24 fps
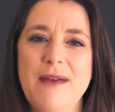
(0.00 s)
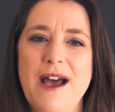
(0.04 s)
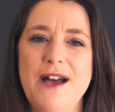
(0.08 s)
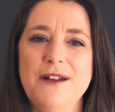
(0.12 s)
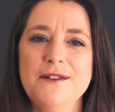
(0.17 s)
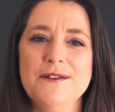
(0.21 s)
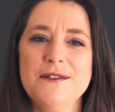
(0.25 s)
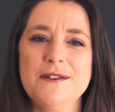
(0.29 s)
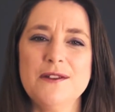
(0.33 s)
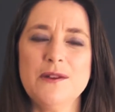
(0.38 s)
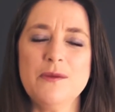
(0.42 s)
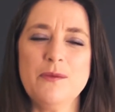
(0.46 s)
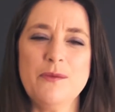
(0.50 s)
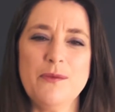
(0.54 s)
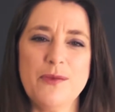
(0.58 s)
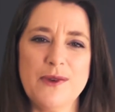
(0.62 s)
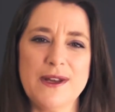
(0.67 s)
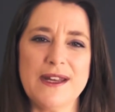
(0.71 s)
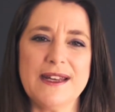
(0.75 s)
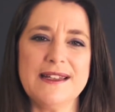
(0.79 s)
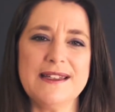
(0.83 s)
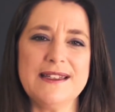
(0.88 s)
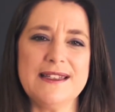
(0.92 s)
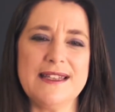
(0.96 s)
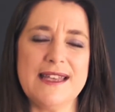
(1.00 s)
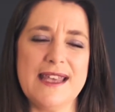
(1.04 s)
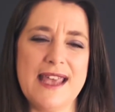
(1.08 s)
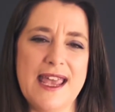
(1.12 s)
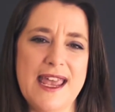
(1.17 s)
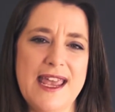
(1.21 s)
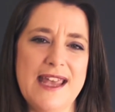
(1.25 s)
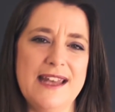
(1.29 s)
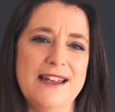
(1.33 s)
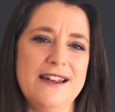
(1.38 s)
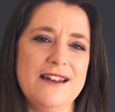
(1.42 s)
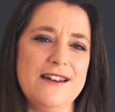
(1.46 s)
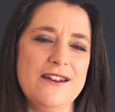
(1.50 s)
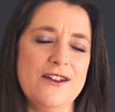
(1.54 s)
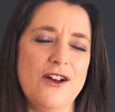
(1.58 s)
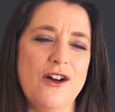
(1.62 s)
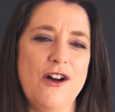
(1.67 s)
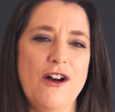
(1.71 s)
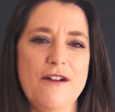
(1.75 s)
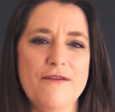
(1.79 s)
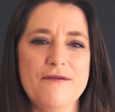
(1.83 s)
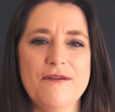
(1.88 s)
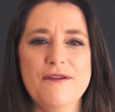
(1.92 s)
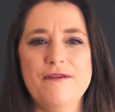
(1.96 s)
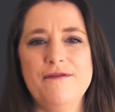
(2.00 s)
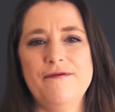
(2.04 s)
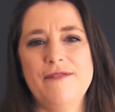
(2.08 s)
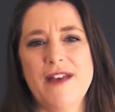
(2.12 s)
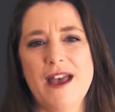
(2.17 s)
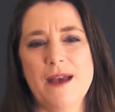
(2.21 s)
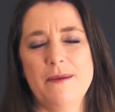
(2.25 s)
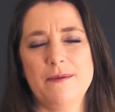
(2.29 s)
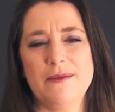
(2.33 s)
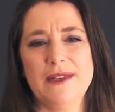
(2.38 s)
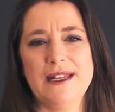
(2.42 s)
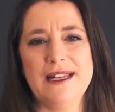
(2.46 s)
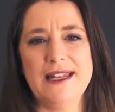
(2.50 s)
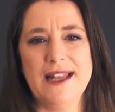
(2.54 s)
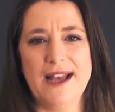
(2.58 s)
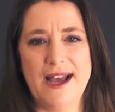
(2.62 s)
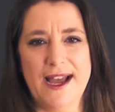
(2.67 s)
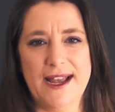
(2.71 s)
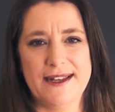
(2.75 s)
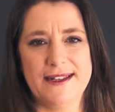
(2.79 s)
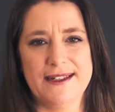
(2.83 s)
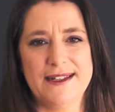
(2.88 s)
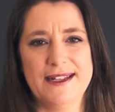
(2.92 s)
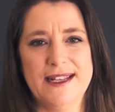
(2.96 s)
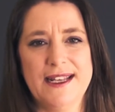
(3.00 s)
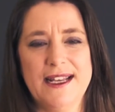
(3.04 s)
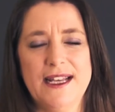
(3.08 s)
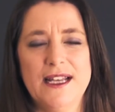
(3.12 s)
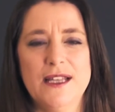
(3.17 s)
Mountain brings the end of the family line,